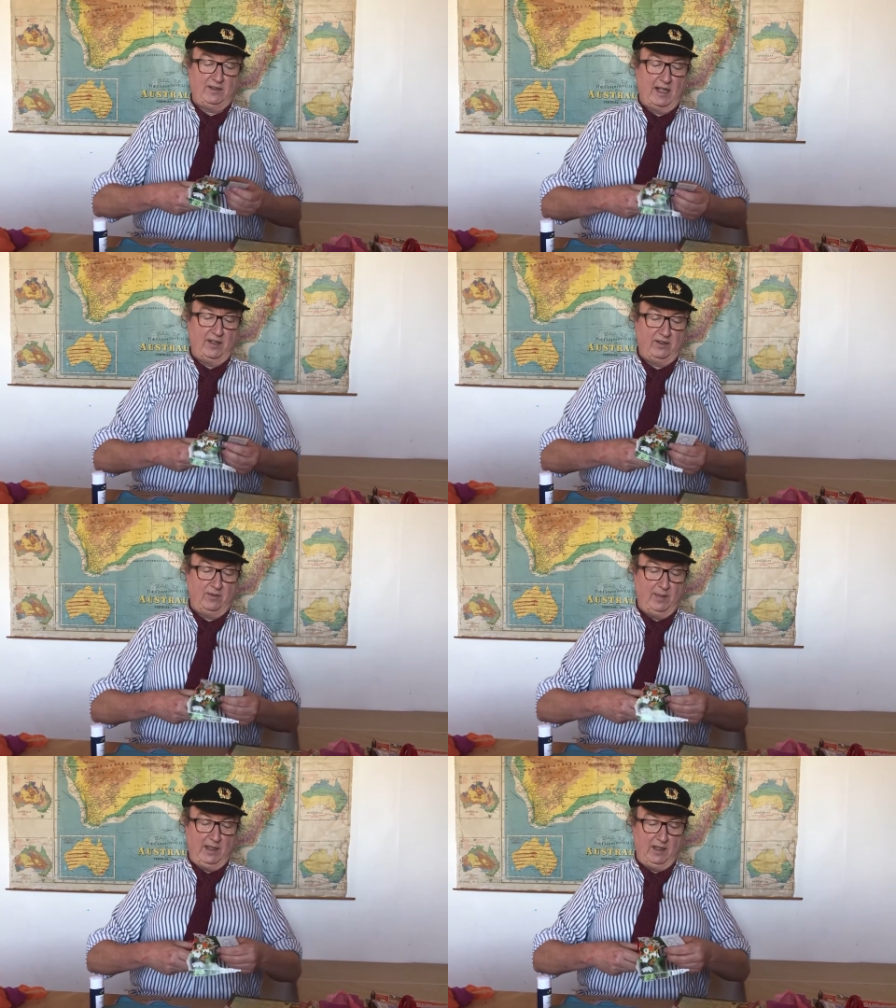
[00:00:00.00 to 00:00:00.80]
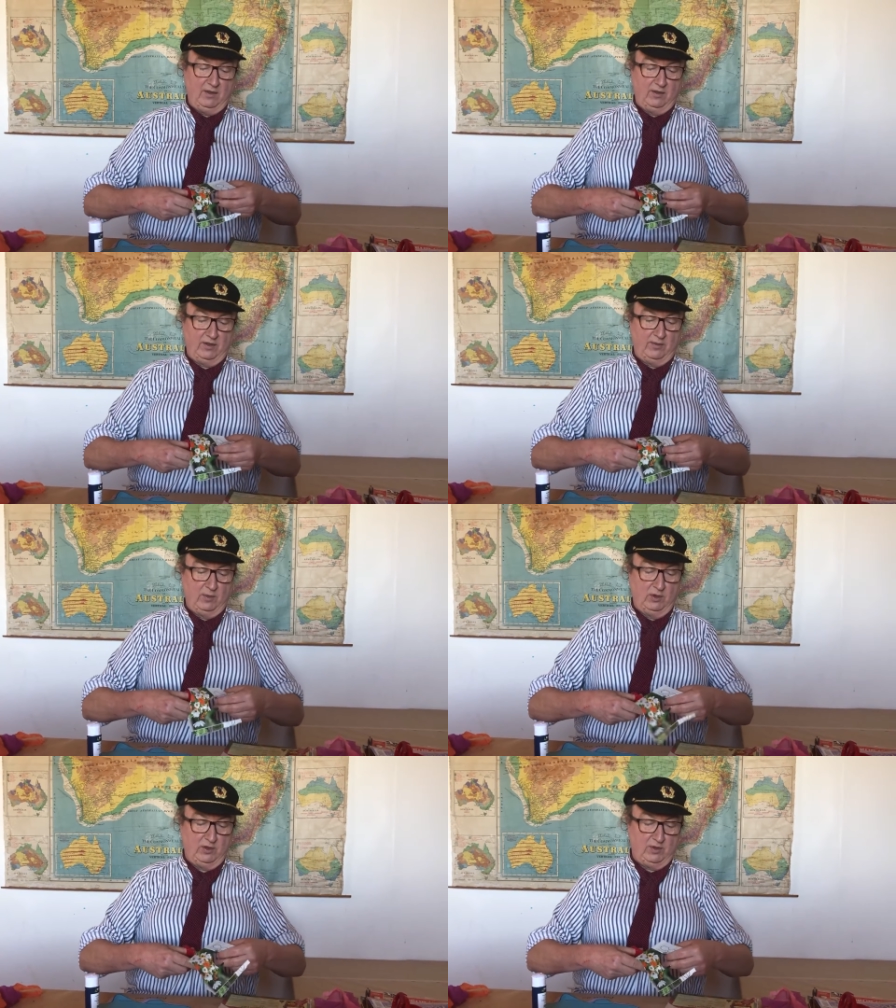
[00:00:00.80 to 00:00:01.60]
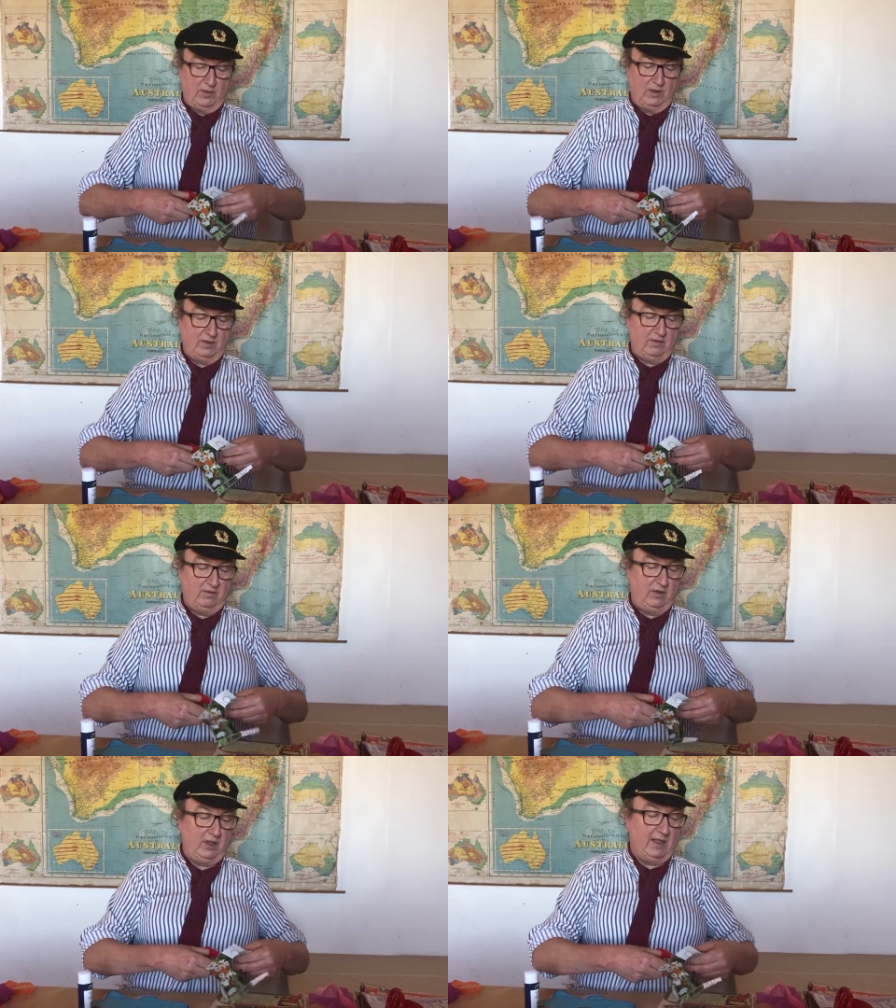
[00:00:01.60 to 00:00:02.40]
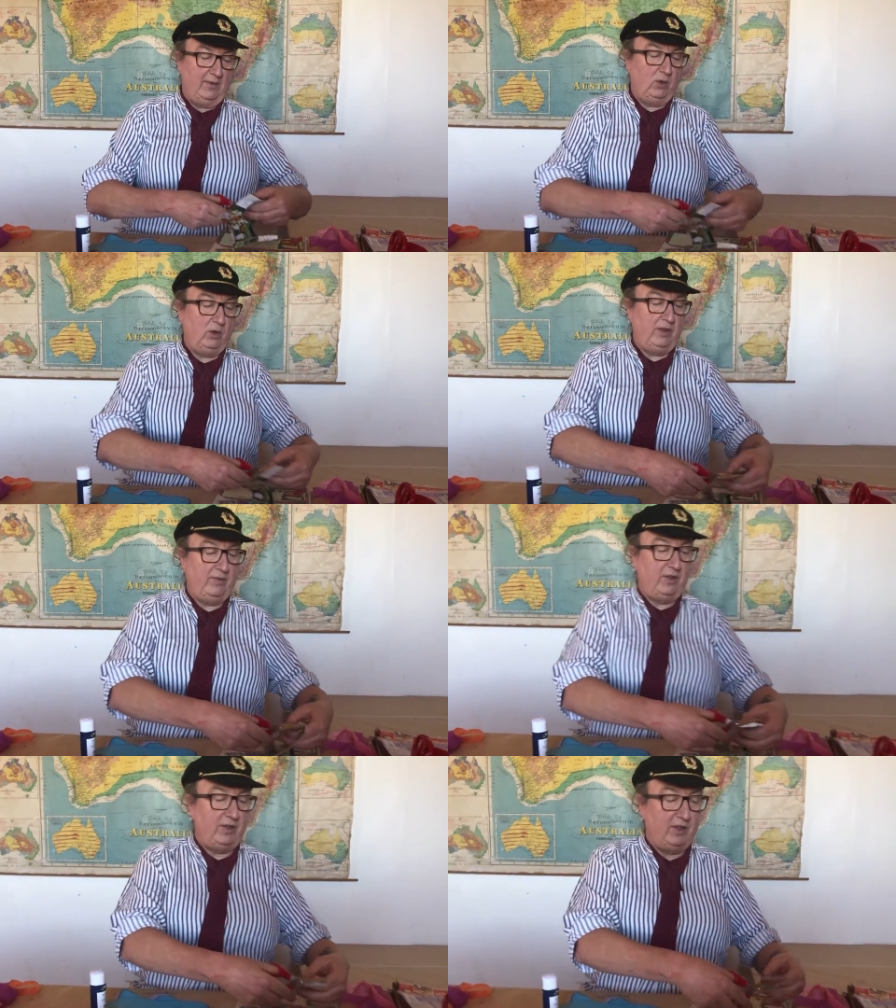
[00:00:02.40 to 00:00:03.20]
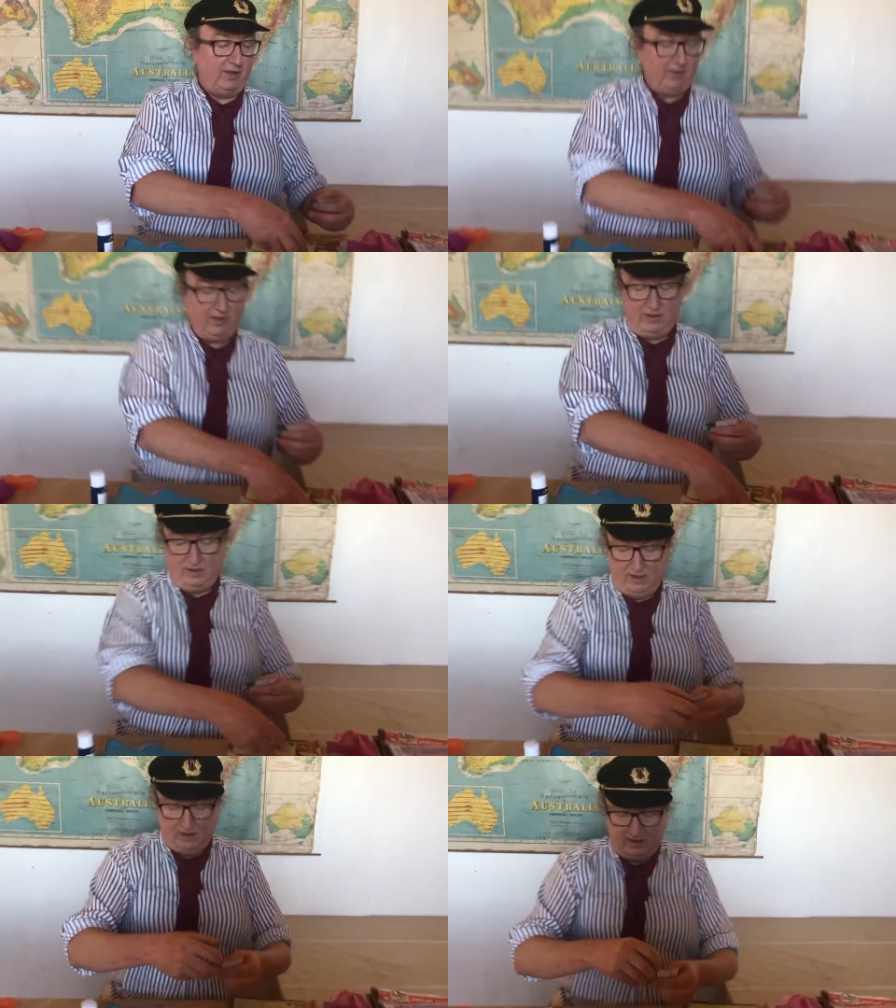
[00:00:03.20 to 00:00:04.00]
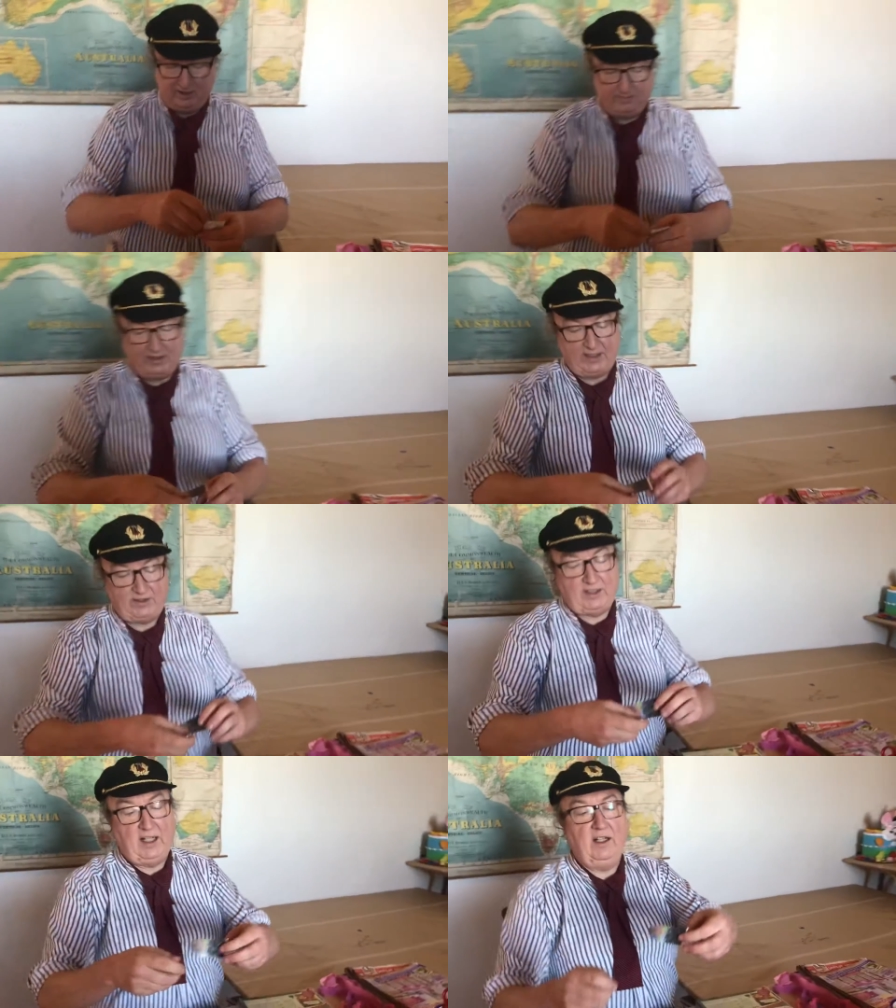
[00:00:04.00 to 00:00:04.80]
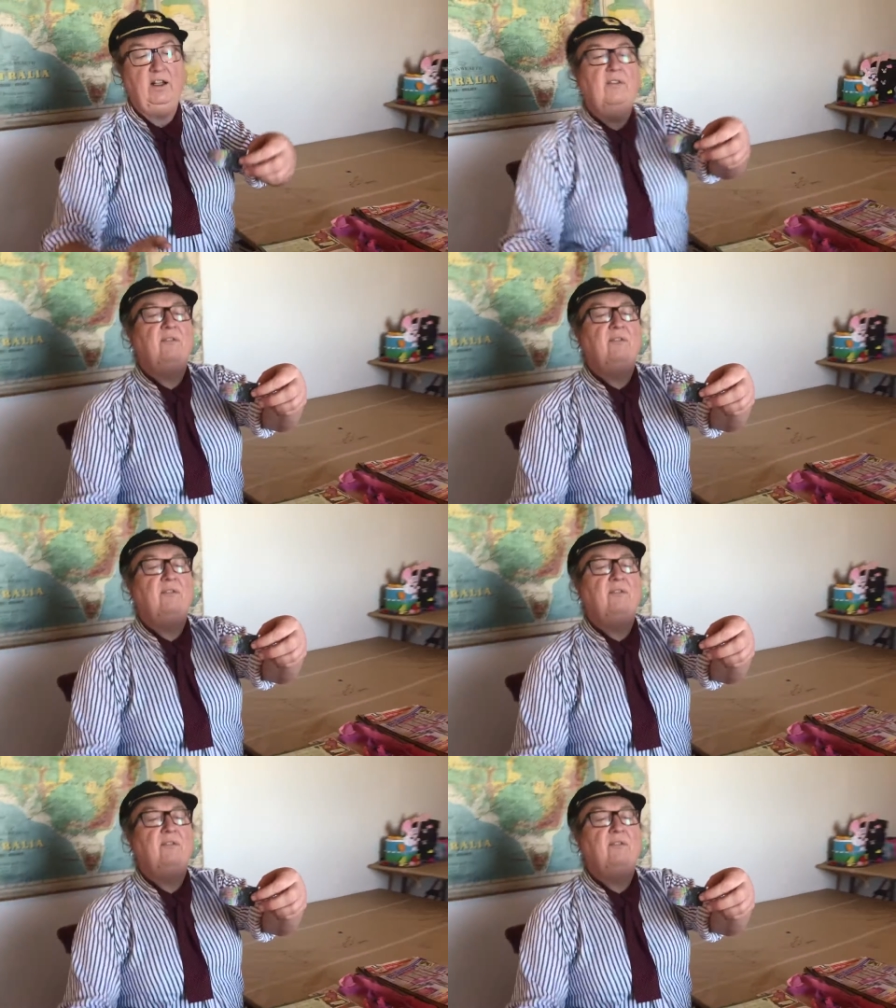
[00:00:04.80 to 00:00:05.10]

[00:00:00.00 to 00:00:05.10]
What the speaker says: scales as big or as small as you want. You can have all different sizes. Here's my next scale.